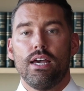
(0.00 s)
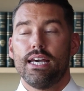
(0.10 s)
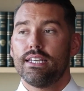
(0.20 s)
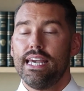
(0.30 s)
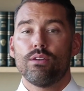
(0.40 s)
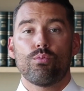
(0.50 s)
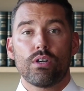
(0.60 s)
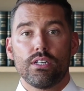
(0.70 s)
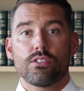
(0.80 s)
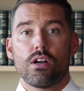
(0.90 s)
And again, we're
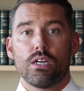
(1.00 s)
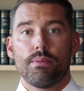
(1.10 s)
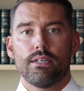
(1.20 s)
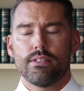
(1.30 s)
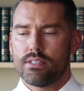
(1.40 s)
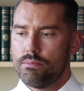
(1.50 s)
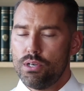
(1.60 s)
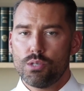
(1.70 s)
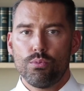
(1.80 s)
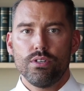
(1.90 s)
going to talk about this in
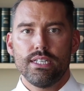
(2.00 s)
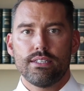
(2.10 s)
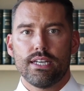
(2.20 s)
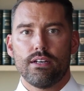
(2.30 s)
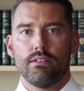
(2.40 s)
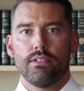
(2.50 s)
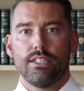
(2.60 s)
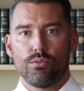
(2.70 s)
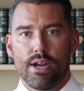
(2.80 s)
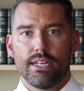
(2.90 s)
much more detail in
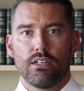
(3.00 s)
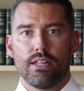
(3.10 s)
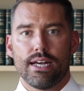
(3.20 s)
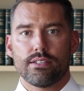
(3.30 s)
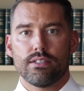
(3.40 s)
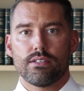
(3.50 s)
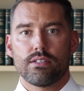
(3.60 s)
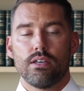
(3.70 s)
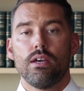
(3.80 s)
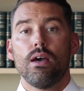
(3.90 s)
the writing
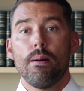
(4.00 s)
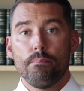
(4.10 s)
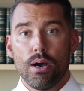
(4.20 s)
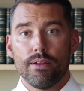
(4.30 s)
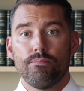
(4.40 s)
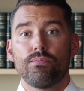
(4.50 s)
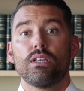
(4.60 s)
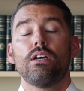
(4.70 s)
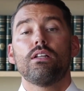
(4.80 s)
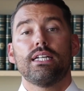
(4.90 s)
classes. But
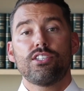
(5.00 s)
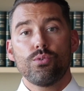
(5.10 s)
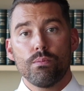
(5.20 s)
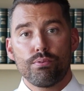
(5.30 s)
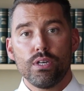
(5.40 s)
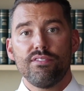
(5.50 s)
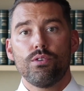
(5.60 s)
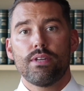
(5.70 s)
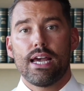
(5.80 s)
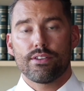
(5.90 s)
let's do a
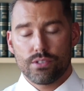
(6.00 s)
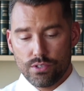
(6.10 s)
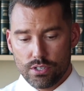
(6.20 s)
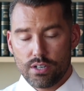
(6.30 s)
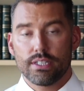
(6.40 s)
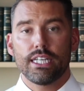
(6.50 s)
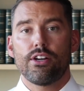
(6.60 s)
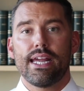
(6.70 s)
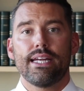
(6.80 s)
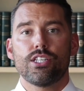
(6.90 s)
preview now so you start to get your
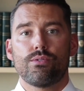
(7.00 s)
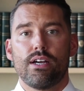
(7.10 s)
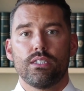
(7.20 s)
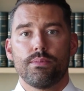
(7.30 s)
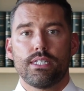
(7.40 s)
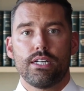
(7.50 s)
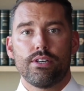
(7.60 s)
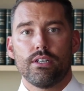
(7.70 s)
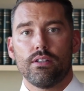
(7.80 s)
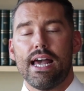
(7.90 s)
hands around the
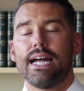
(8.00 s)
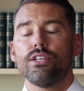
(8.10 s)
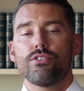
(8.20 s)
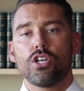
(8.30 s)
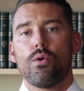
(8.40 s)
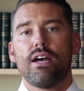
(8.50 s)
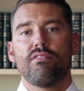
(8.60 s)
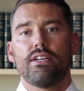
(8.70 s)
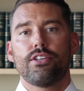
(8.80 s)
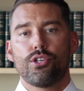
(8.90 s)
material. How do you show
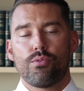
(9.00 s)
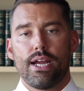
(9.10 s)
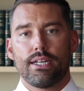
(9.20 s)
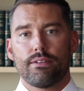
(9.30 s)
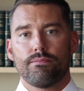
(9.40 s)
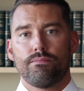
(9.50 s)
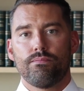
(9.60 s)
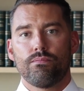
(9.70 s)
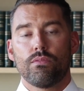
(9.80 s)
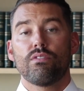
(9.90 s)
IV in your writing?
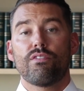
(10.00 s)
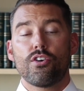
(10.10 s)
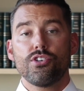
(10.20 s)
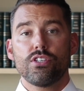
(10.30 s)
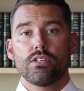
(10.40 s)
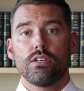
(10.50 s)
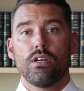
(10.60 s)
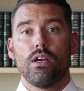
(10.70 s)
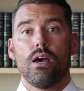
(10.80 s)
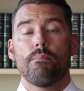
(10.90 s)
First,
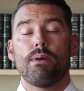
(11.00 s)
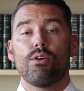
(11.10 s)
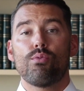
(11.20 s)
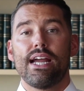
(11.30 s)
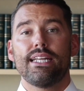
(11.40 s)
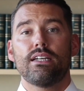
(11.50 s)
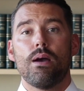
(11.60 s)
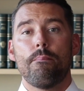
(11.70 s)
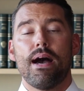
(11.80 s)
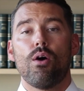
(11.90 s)
by writing
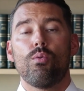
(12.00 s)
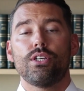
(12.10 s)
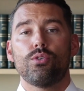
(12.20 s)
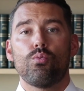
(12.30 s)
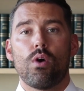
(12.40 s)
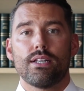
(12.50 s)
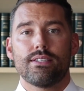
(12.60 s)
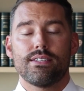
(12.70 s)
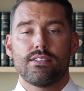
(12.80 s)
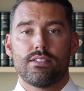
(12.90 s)
about what you want
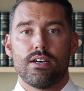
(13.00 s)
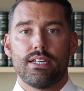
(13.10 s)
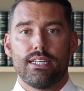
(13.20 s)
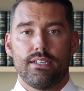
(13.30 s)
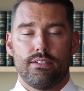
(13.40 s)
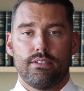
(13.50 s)
to study.